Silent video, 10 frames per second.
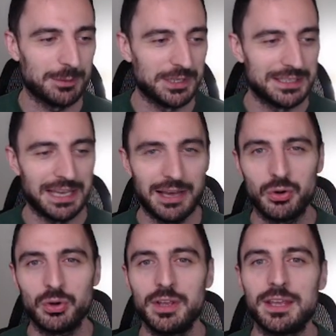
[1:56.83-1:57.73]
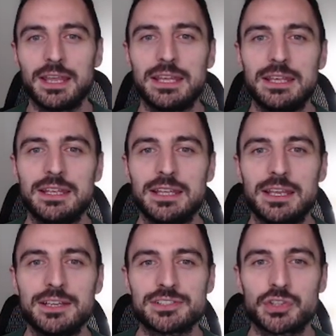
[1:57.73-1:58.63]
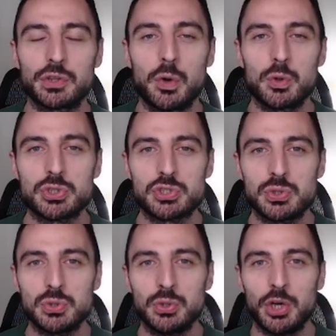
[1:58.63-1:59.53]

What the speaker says: and now he is close to